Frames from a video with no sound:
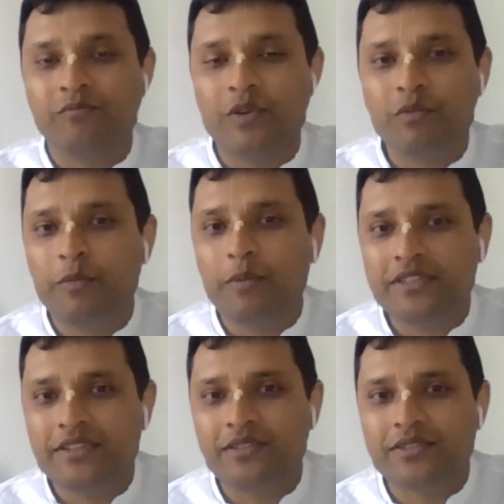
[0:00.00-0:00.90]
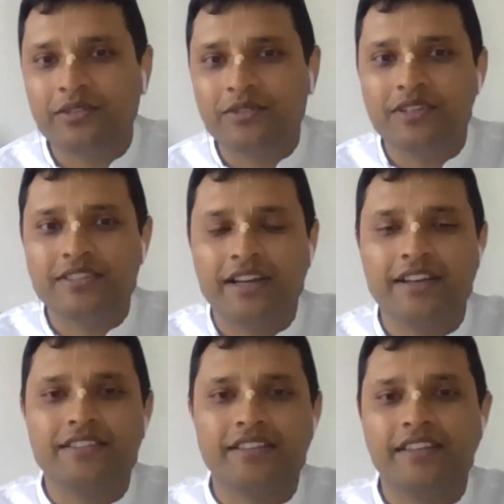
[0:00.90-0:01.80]
When will we see those lotus
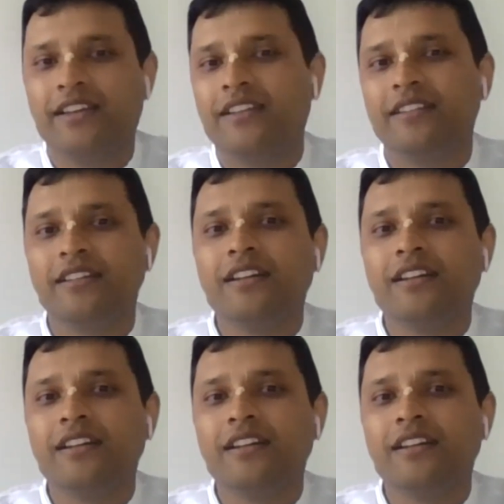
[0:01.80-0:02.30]
eyes again?